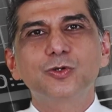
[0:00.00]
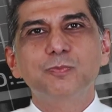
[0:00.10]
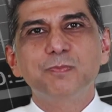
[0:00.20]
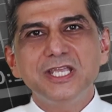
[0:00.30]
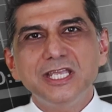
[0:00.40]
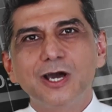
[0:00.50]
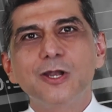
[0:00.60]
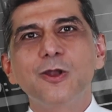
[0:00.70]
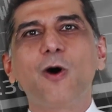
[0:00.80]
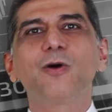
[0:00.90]
to be a
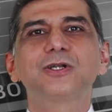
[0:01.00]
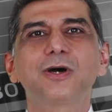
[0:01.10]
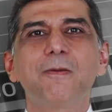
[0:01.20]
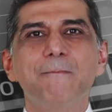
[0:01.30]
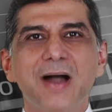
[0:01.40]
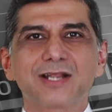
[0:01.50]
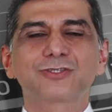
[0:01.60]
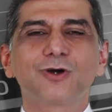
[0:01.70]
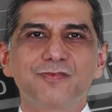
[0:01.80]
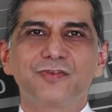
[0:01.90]
long-term
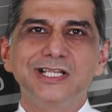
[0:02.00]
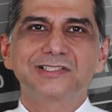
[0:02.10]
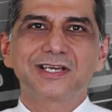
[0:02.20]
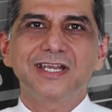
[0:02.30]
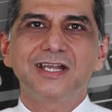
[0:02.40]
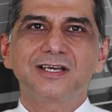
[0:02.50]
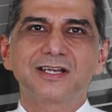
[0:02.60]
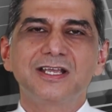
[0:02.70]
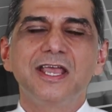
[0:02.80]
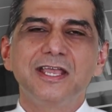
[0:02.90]
marathon wealth
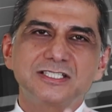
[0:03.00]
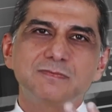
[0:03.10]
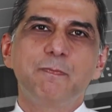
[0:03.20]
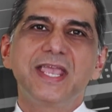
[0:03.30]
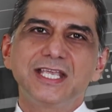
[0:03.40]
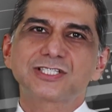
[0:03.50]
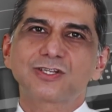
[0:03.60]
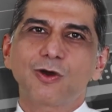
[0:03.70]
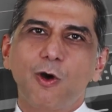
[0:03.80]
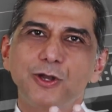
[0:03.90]
creator is based
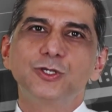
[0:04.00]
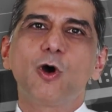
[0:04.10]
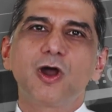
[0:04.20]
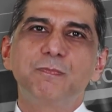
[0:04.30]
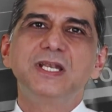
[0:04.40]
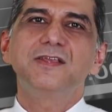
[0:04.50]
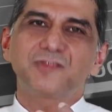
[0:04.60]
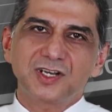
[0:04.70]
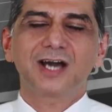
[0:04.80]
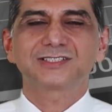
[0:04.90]
on your
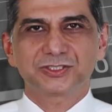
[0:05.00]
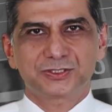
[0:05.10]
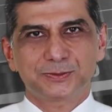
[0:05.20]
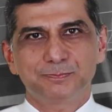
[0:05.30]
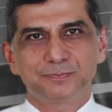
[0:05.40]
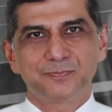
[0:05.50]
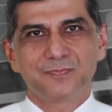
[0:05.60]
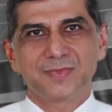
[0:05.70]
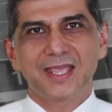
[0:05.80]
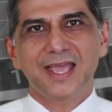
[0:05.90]
belief in our system.
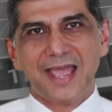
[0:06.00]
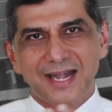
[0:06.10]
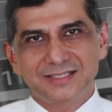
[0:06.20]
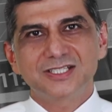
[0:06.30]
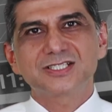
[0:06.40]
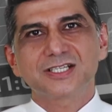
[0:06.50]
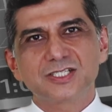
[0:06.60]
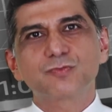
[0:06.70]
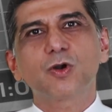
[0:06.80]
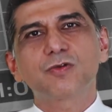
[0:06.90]
And this
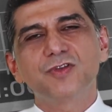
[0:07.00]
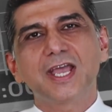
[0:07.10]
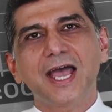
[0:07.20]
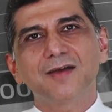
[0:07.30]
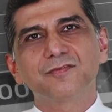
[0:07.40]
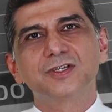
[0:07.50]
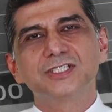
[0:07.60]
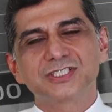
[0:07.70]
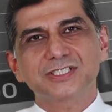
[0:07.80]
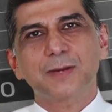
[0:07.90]
is what we have
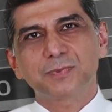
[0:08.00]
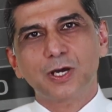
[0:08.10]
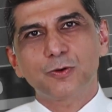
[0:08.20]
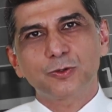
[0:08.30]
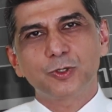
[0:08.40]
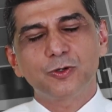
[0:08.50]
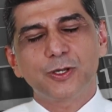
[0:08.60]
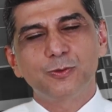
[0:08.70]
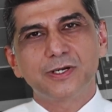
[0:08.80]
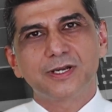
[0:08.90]
stepped out to
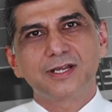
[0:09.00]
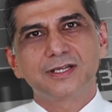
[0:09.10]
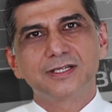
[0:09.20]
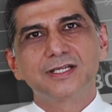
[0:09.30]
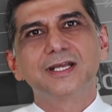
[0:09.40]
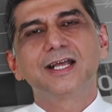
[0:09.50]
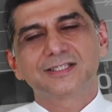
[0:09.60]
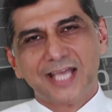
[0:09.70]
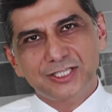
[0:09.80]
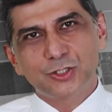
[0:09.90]
do.
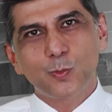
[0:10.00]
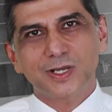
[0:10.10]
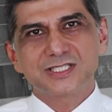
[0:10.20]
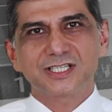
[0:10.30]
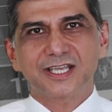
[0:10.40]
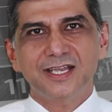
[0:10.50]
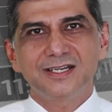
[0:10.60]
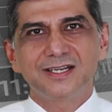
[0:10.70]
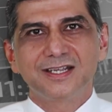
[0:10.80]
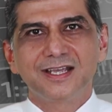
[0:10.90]
Thank you once
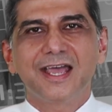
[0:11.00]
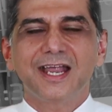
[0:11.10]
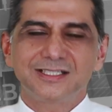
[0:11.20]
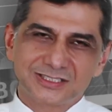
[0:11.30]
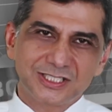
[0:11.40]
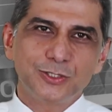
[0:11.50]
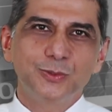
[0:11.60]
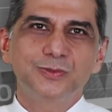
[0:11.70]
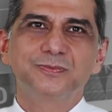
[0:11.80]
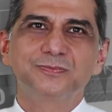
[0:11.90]
again, and see
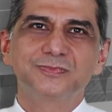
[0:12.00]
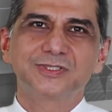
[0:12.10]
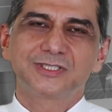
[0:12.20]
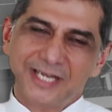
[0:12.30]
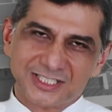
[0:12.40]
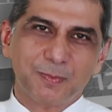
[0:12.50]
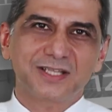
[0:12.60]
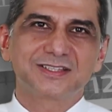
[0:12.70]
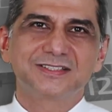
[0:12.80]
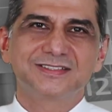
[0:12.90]
you next month.